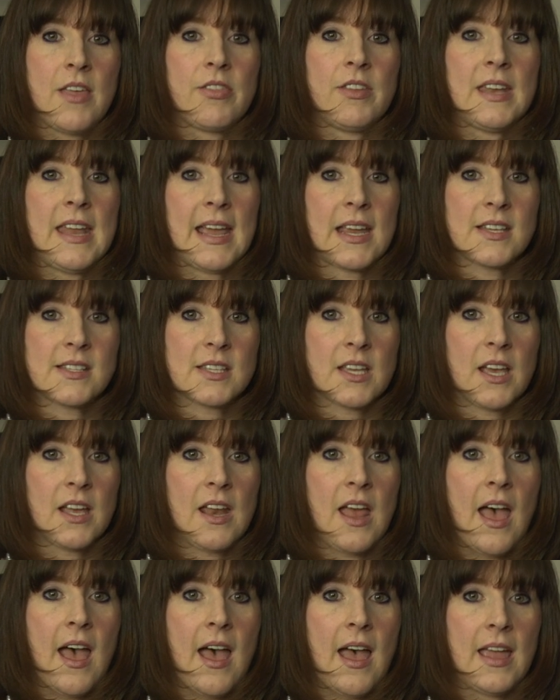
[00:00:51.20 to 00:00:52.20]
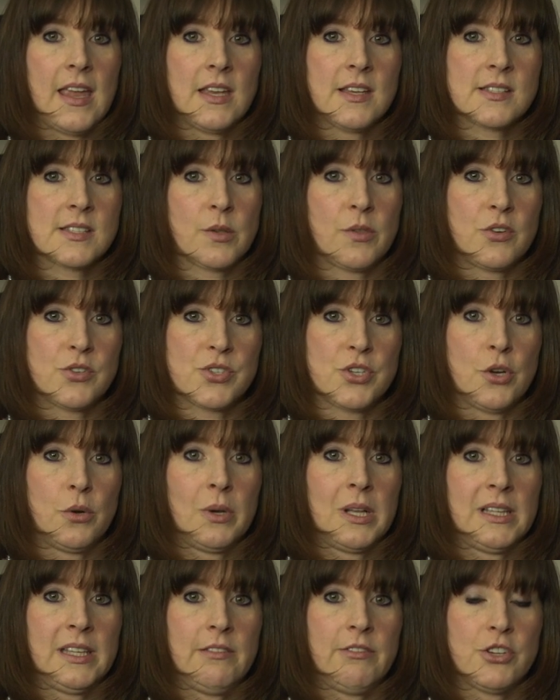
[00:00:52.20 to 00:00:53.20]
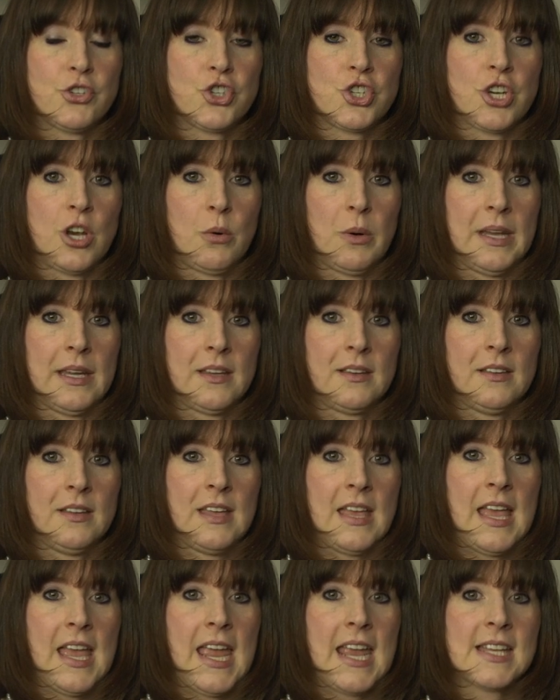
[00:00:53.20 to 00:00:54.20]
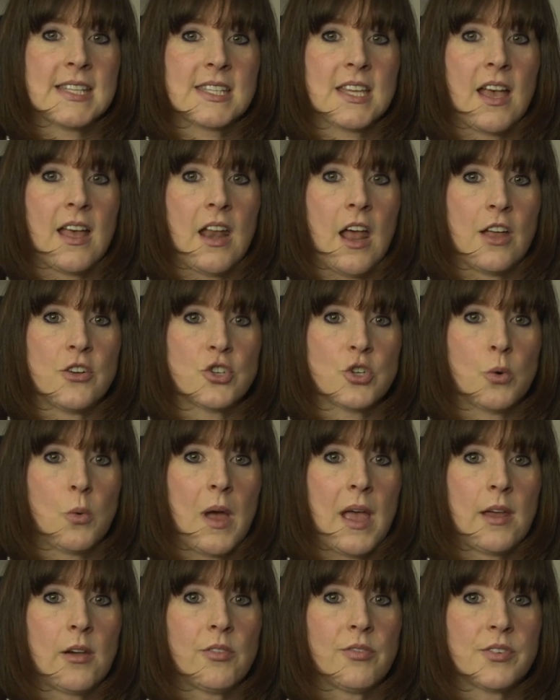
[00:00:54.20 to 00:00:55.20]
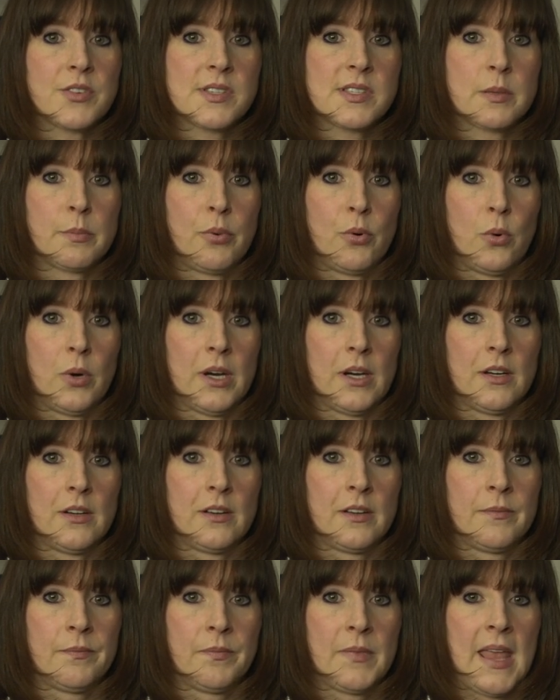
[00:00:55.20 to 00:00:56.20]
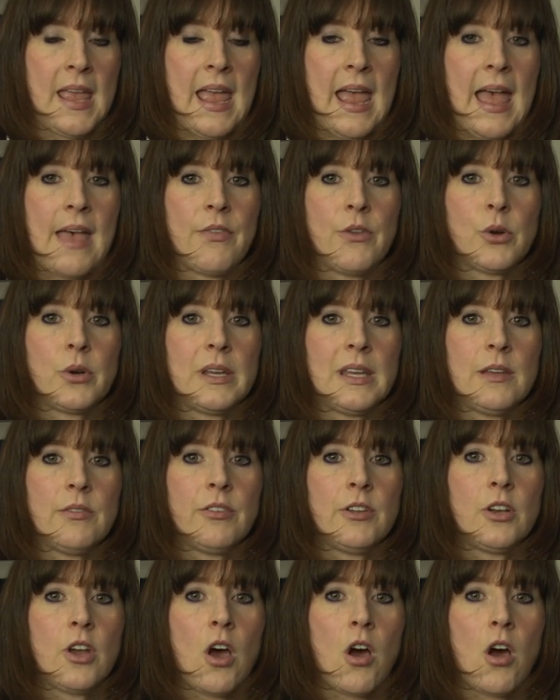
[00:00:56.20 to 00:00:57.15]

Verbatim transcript: The neck is cut high, so there's no cleavage showing. It's got underwire for support, and there are even